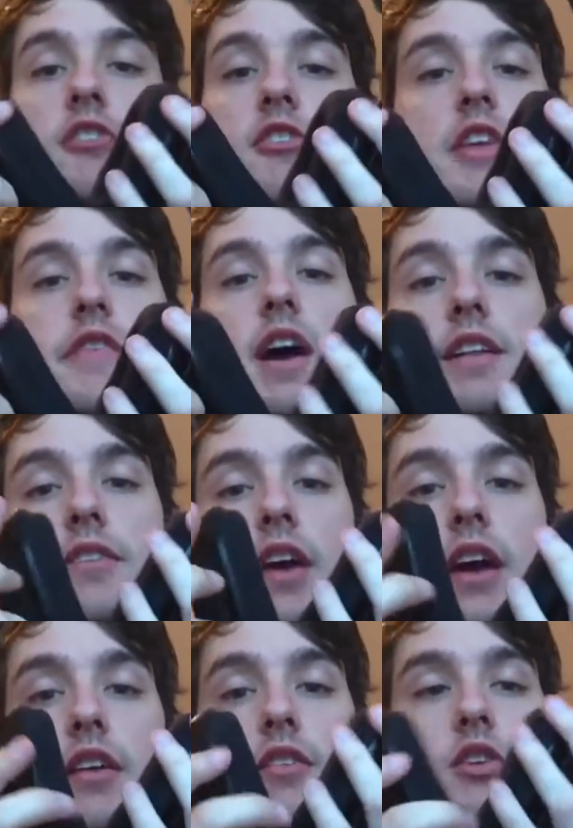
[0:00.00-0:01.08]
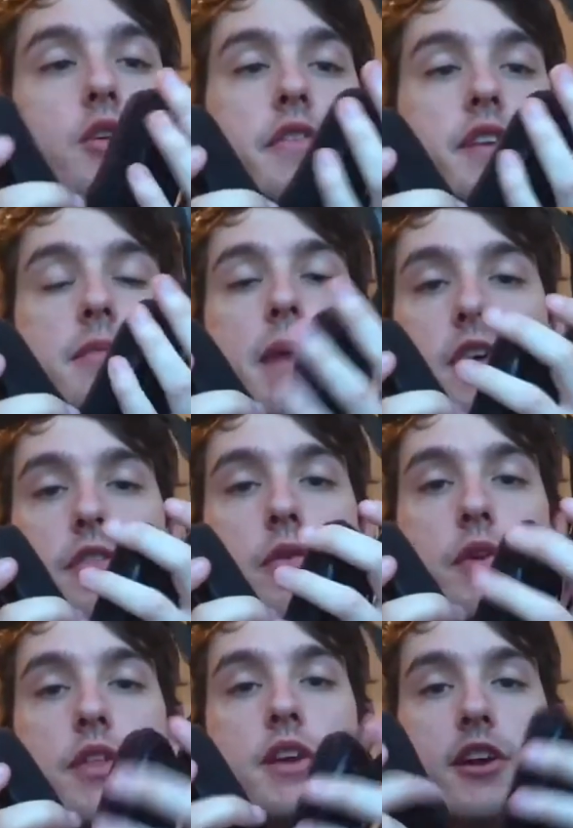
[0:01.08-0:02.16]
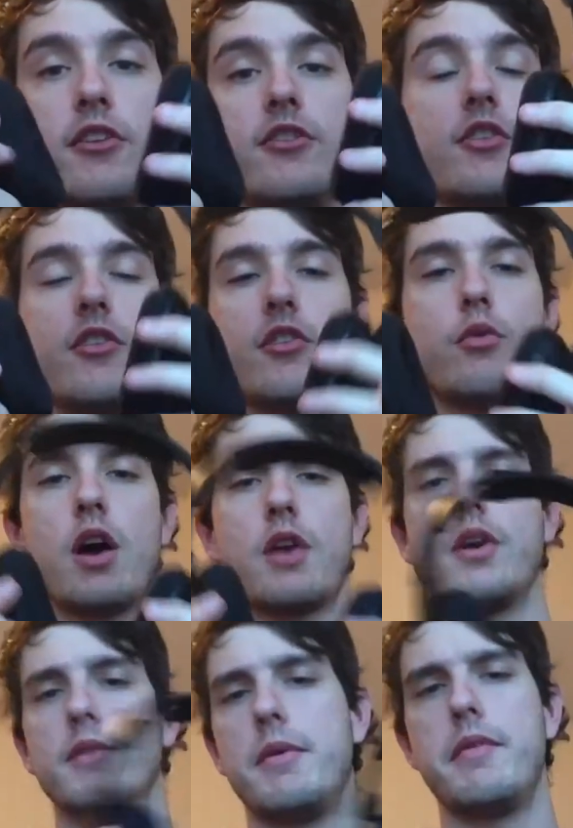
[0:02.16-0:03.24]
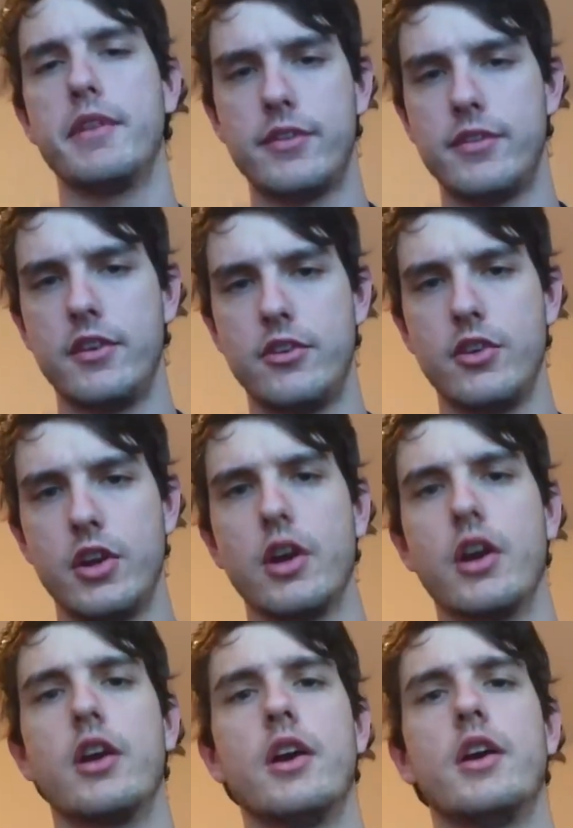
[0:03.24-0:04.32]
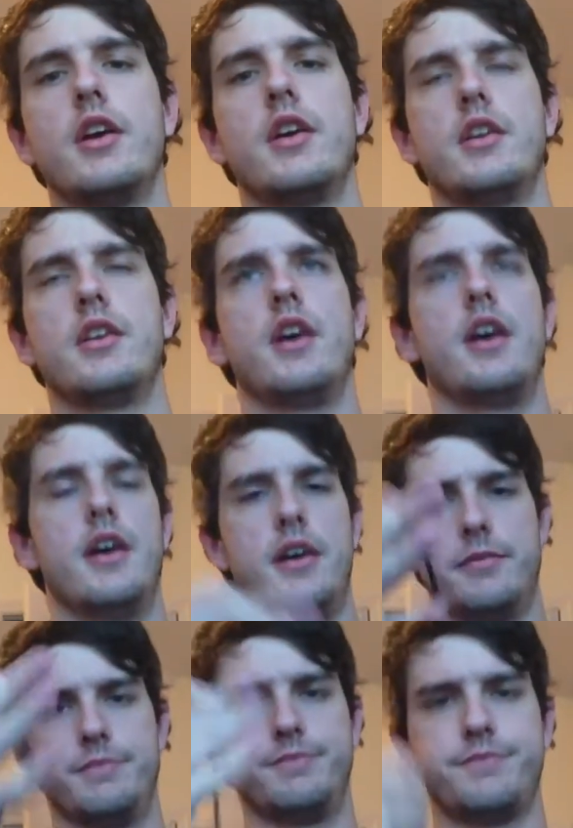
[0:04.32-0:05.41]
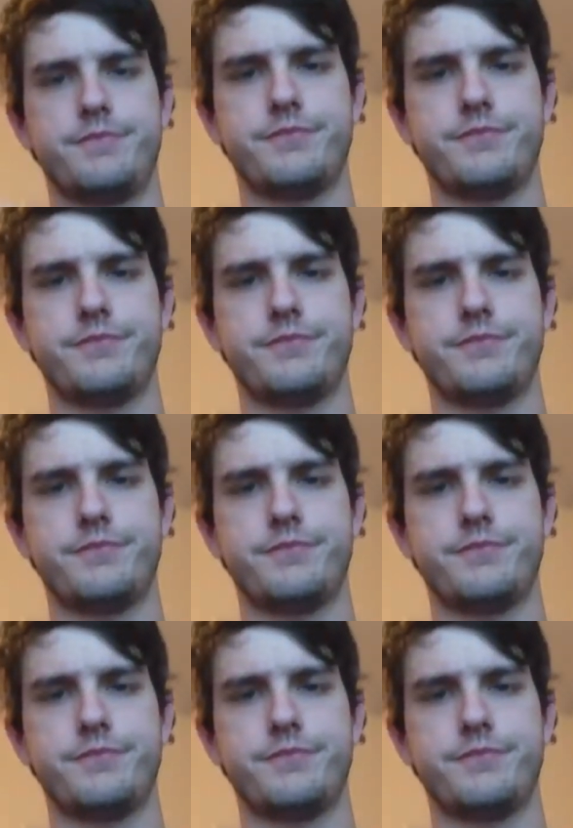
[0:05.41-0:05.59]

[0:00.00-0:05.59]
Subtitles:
can just have a headset. You don't even need a microphone with it. You can just use this to walk around and maybe listen to your iPod